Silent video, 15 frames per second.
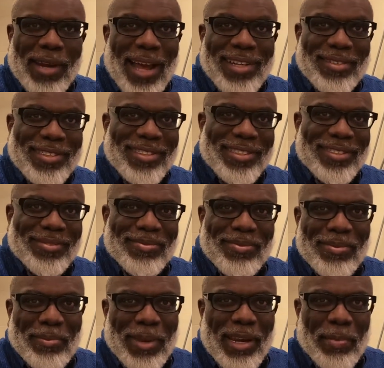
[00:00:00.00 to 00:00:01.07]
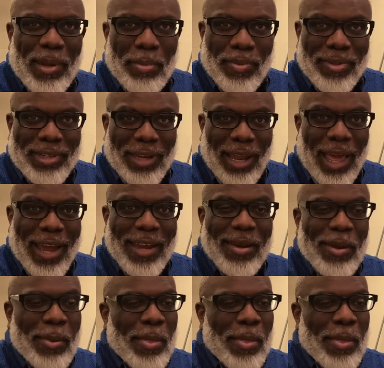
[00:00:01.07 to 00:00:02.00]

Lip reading: not to many people's delight,